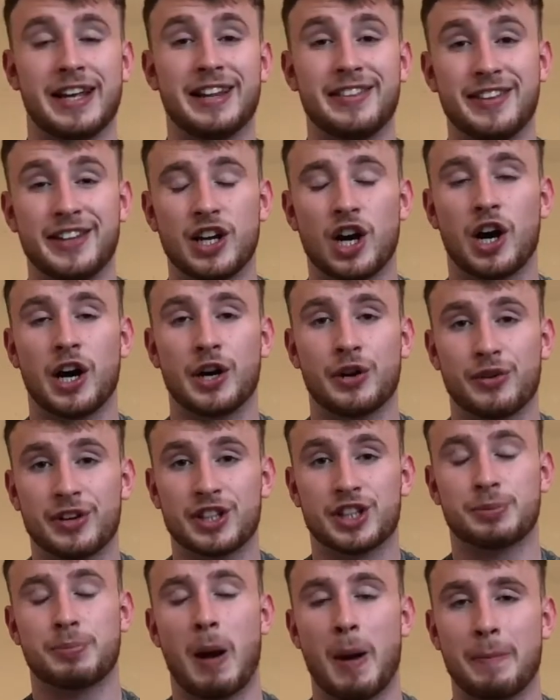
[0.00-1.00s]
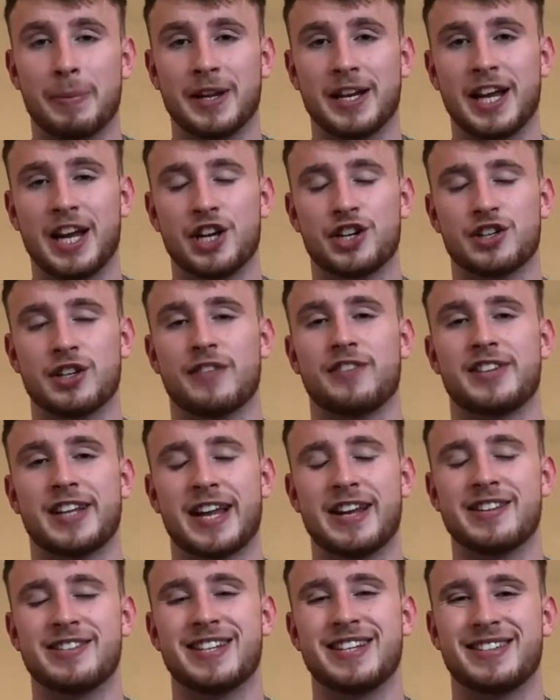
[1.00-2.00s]
in the Irish population have a
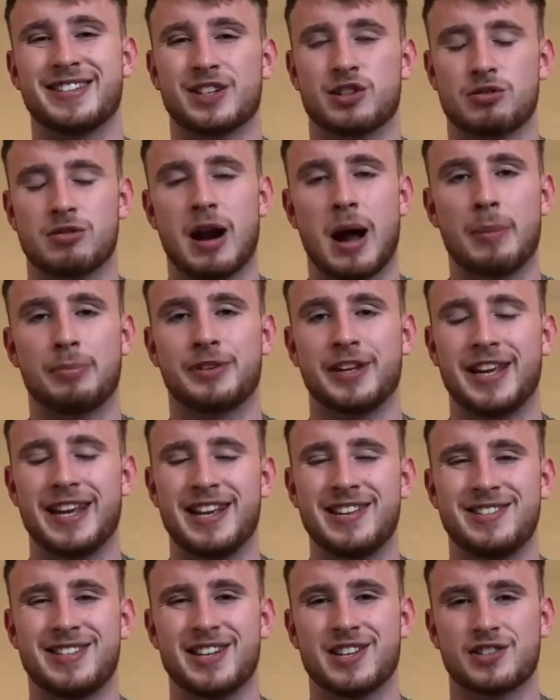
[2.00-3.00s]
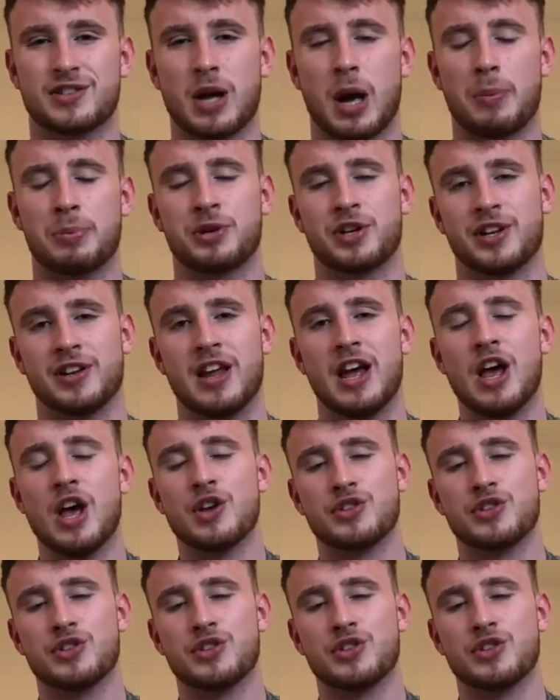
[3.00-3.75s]
tendency to grab the easiest option.